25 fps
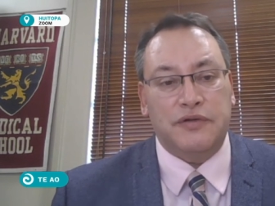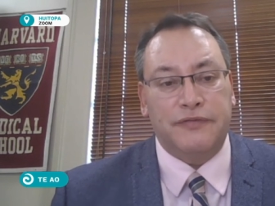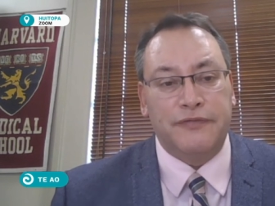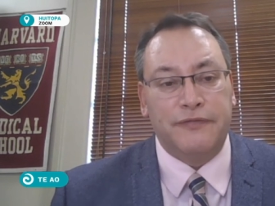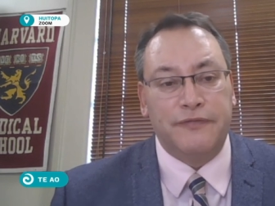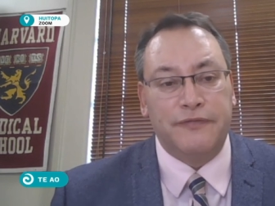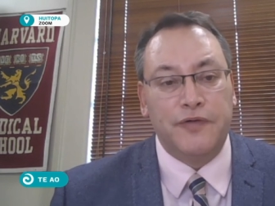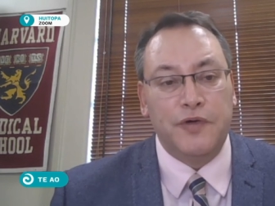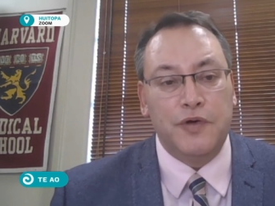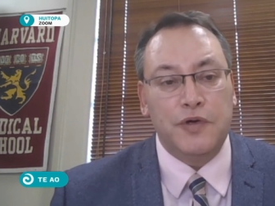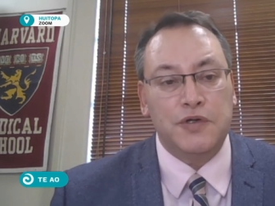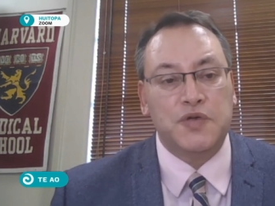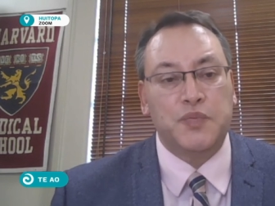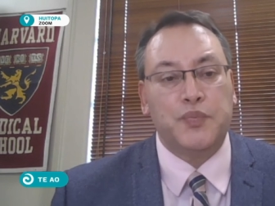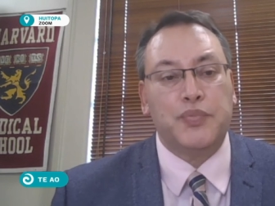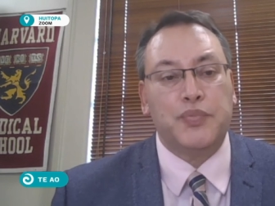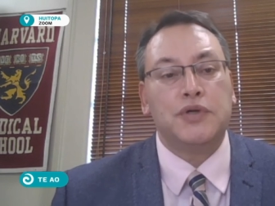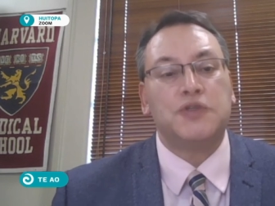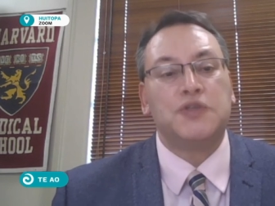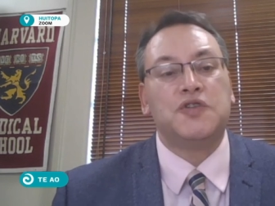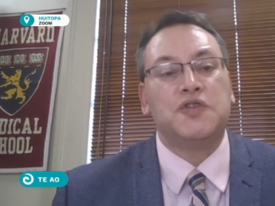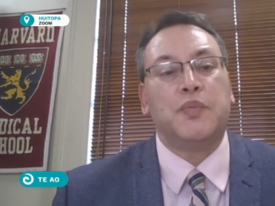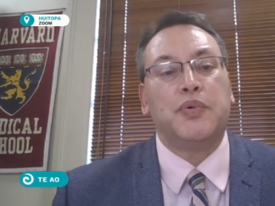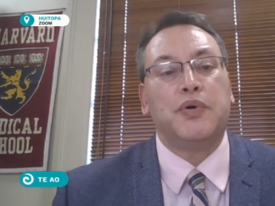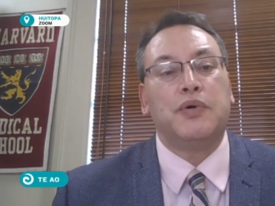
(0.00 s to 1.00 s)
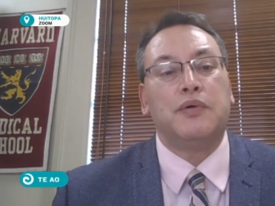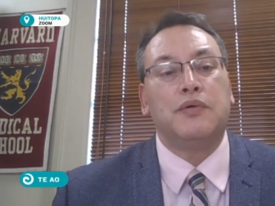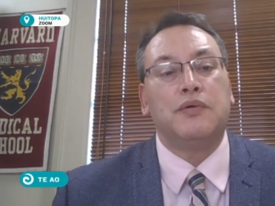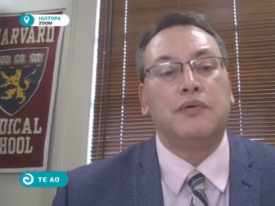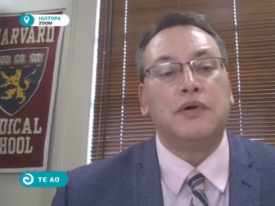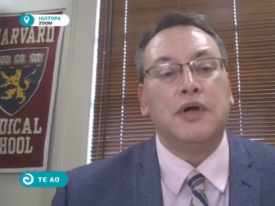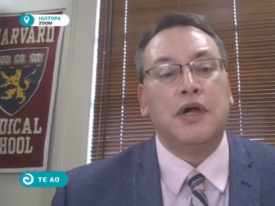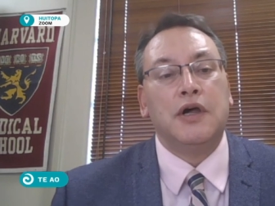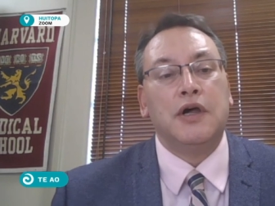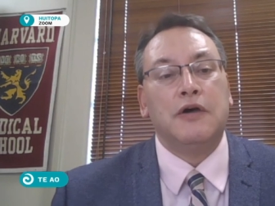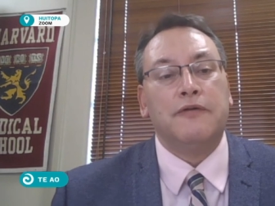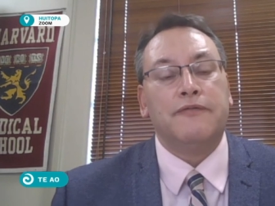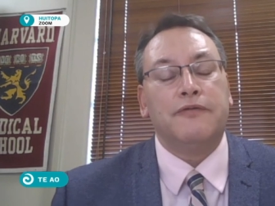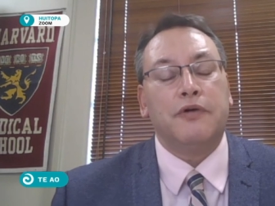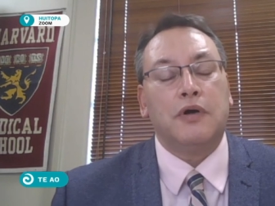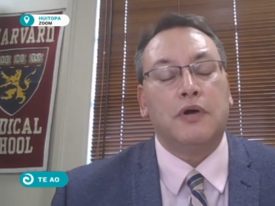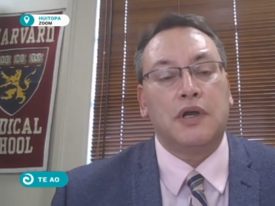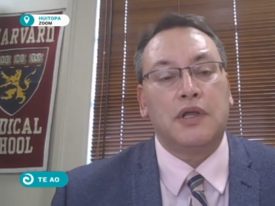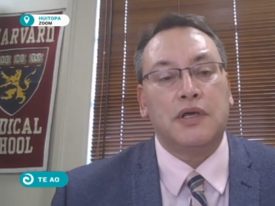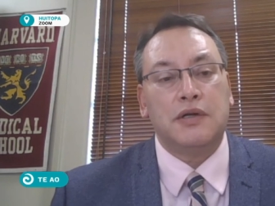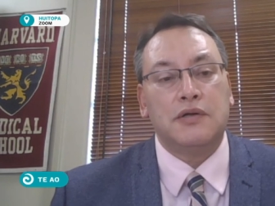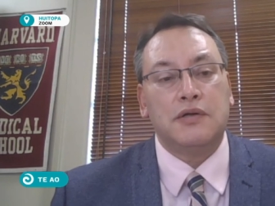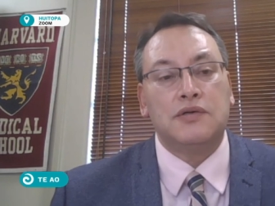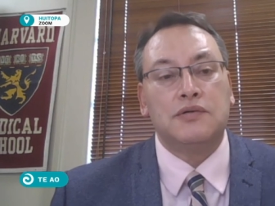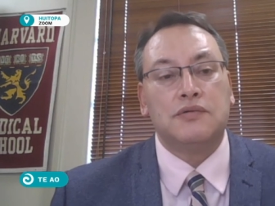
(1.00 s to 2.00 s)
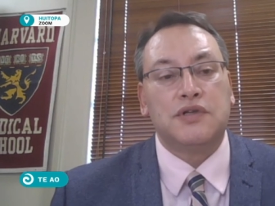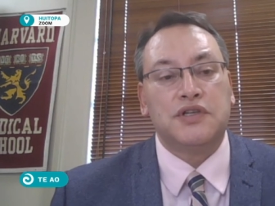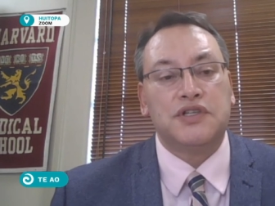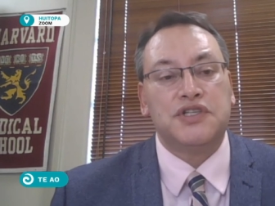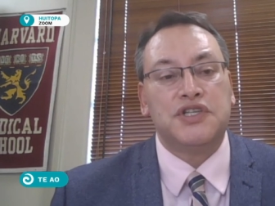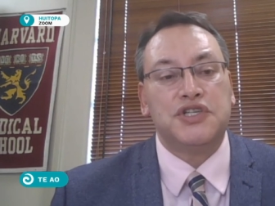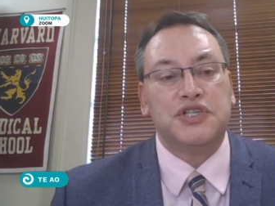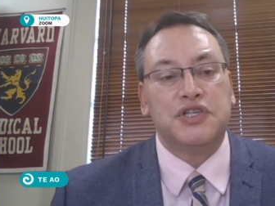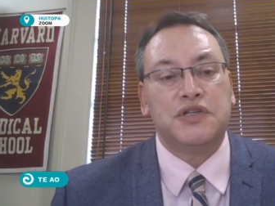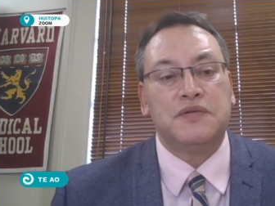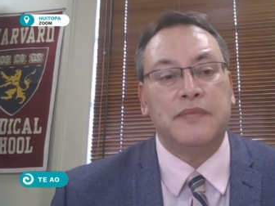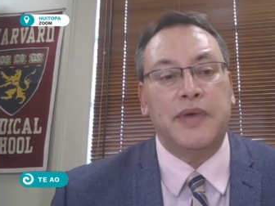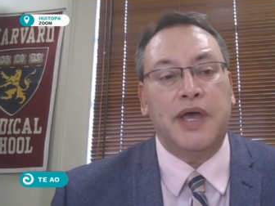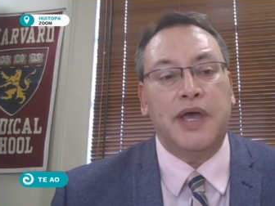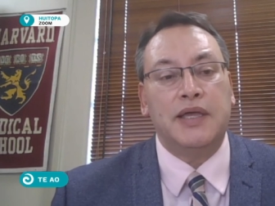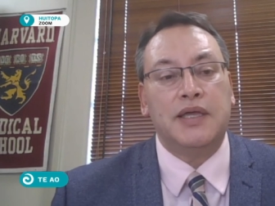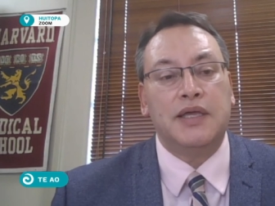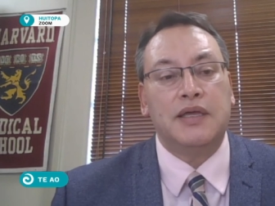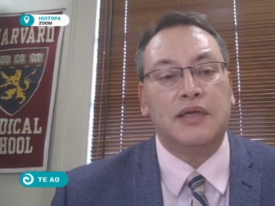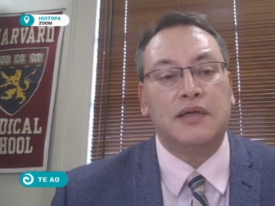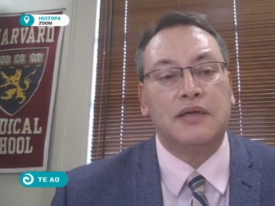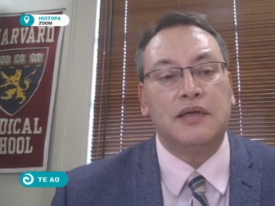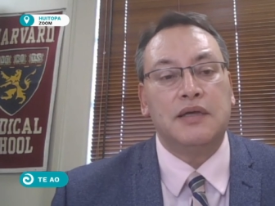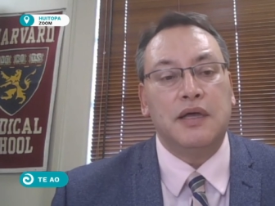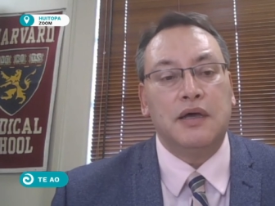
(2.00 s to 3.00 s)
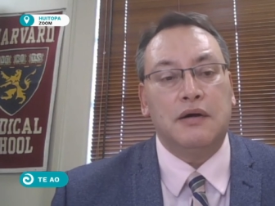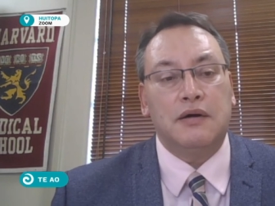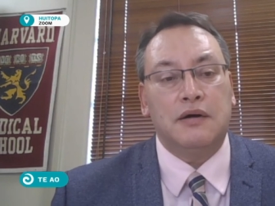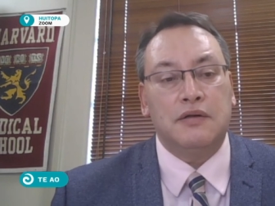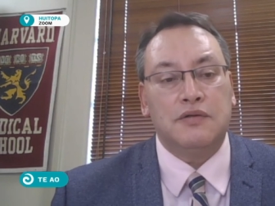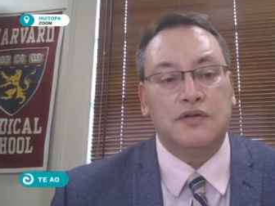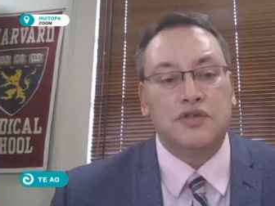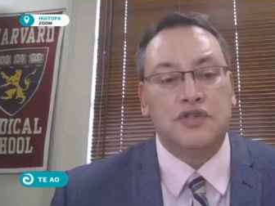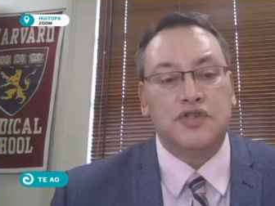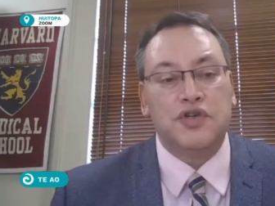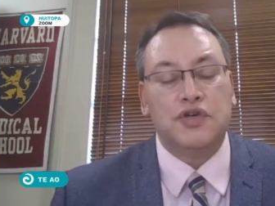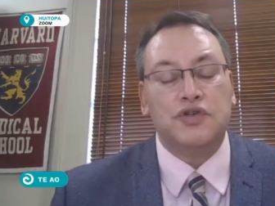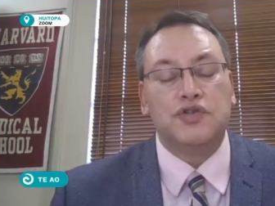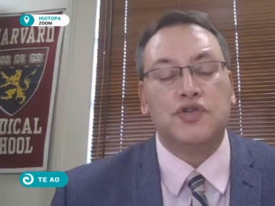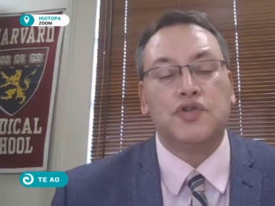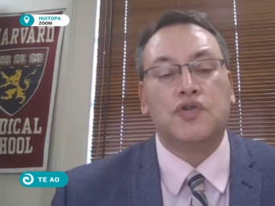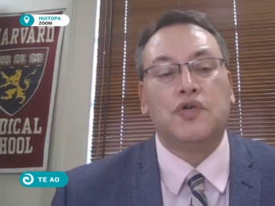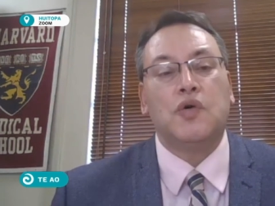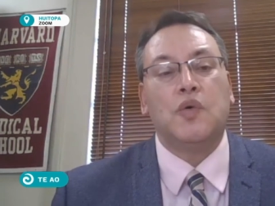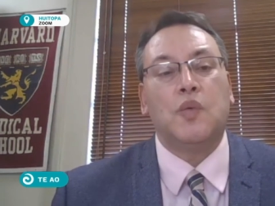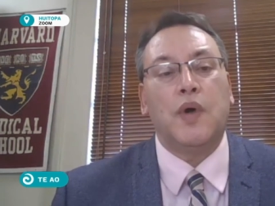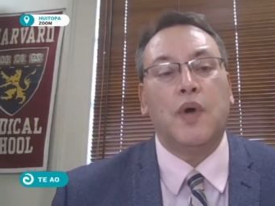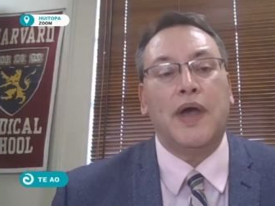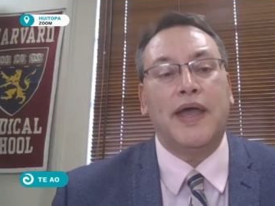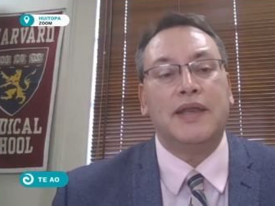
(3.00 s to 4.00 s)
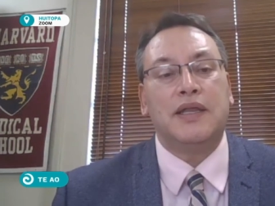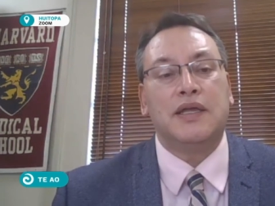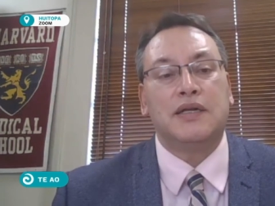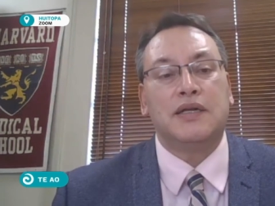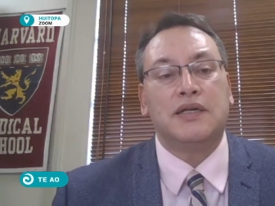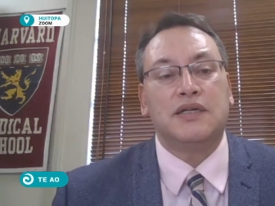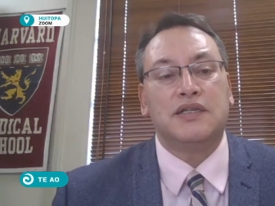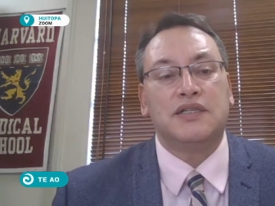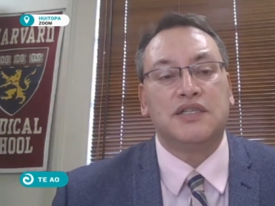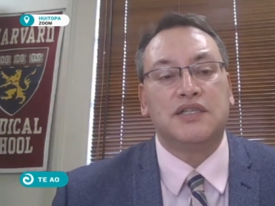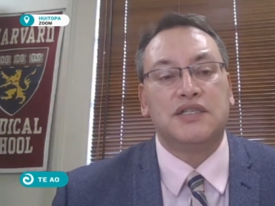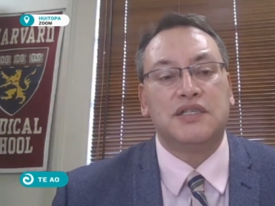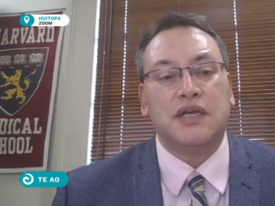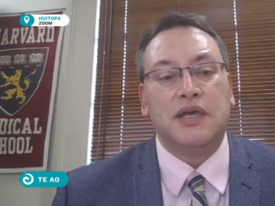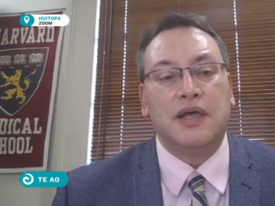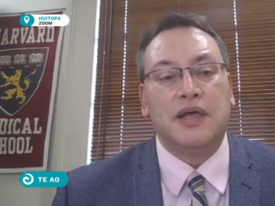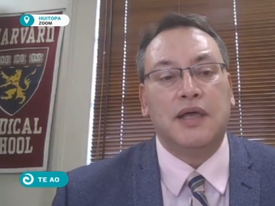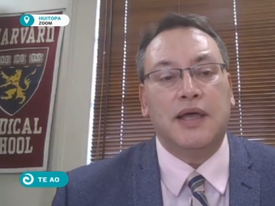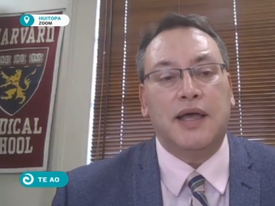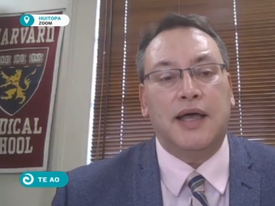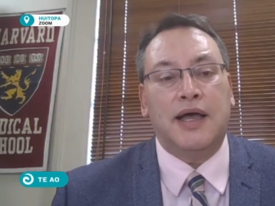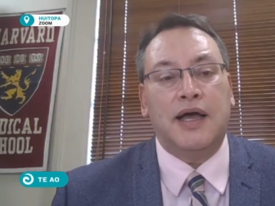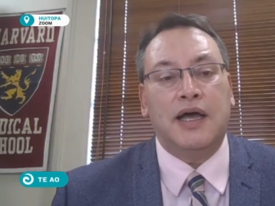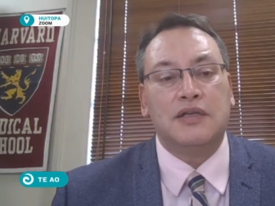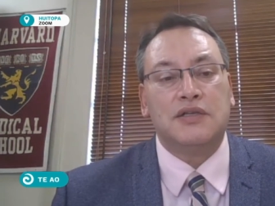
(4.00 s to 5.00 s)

as the first principle for clinical decision making on surgical waiting lists,